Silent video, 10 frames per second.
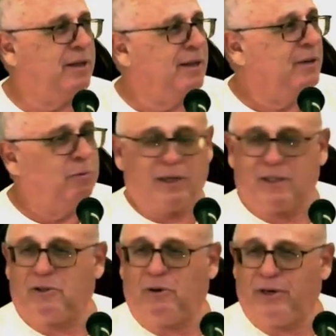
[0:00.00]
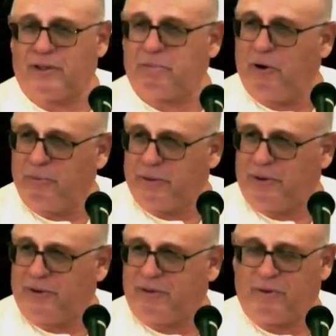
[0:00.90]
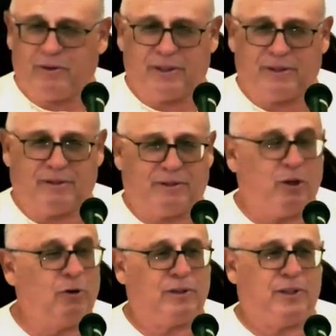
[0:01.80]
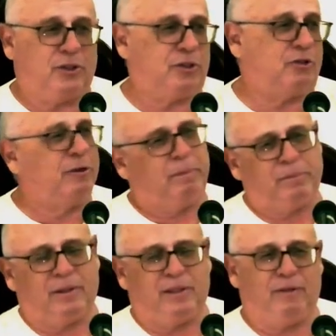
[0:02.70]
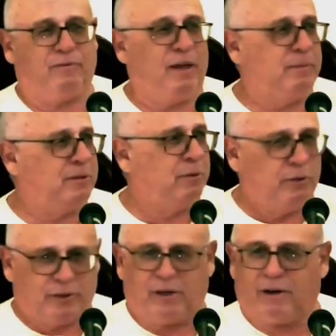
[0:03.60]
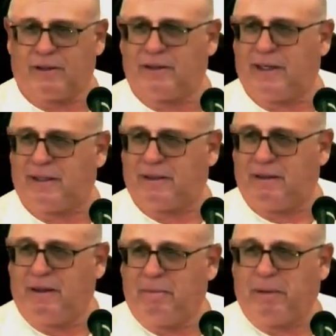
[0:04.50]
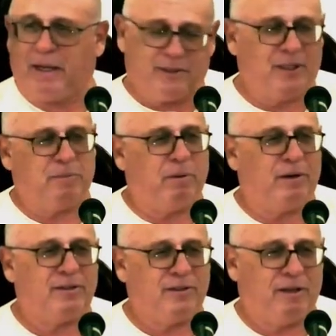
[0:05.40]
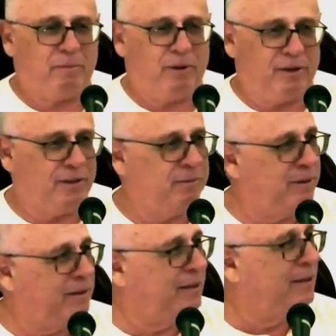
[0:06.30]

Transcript: one glorious moment where the devotees totally stripped the famous rose garden at the Palisades Park in Santa Monica, one of the